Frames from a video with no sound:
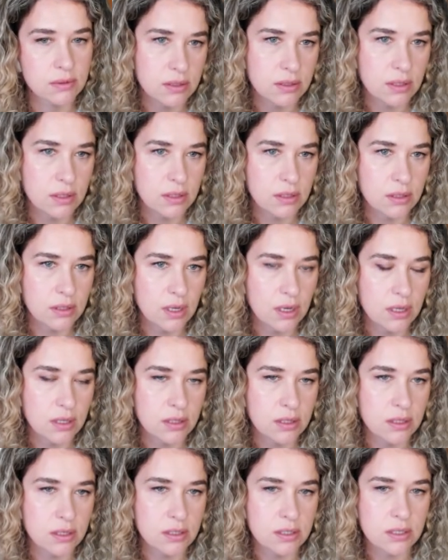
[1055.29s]
Something
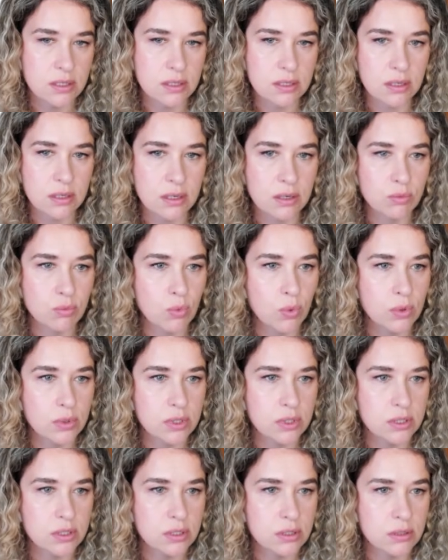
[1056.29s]
like this, like
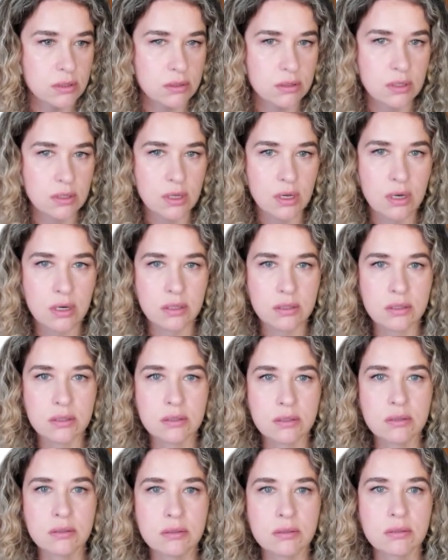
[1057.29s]
walnut
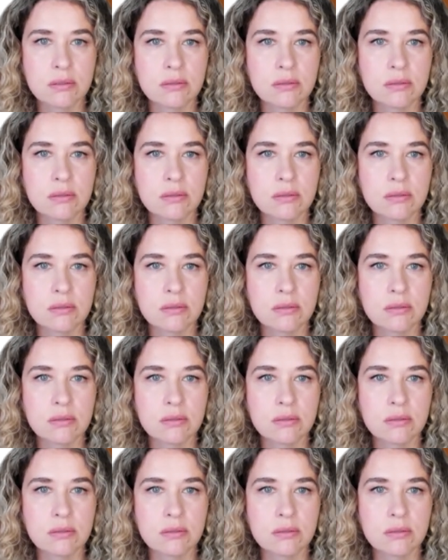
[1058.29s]
color.